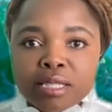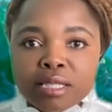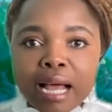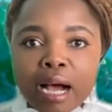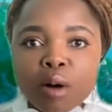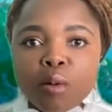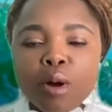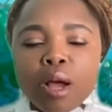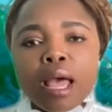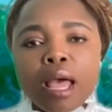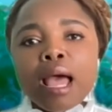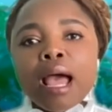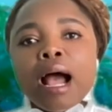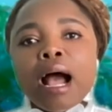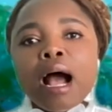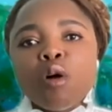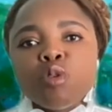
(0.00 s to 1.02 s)
Now,
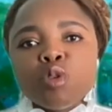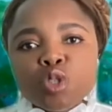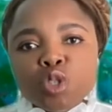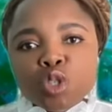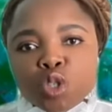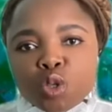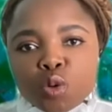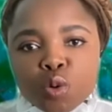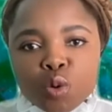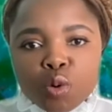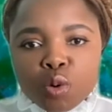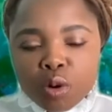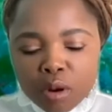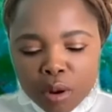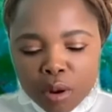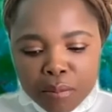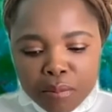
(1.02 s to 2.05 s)
how do
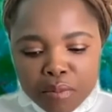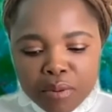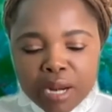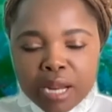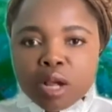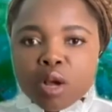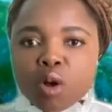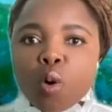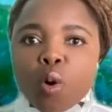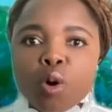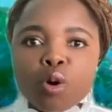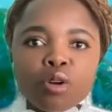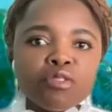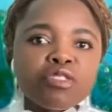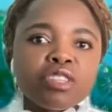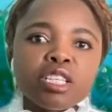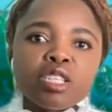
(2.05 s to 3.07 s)
you bring all
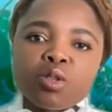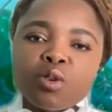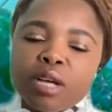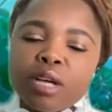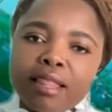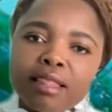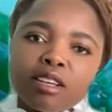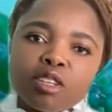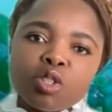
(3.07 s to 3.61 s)
of this together?